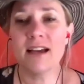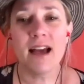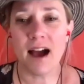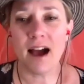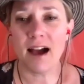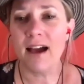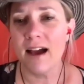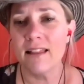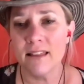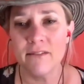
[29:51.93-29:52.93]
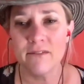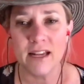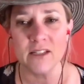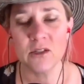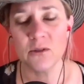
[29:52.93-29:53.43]
I love
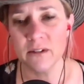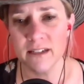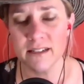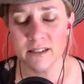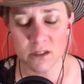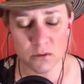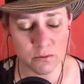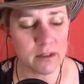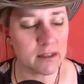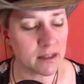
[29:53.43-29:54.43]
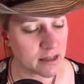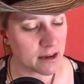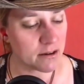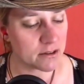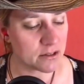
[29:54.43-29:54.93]
that story because it's really a
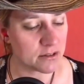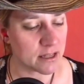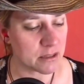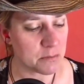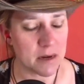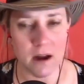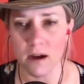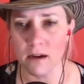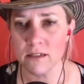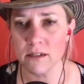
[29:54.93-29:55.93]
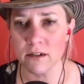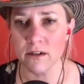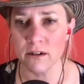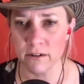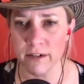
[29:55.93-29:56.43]
character that's been knocked to
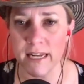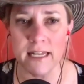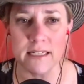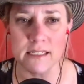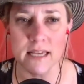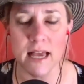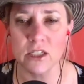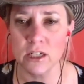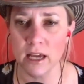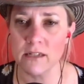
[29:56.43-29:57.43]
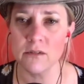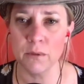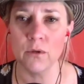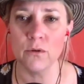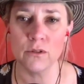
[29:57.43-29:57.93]
her knees and she has to
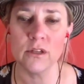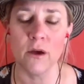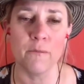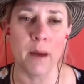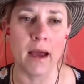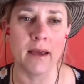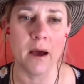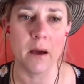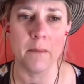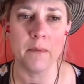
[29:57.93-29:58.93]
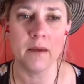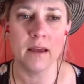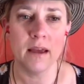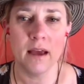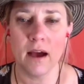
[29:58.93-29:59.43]
build herself back up.
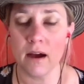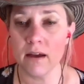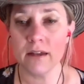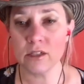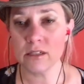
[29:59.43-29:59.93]
And she's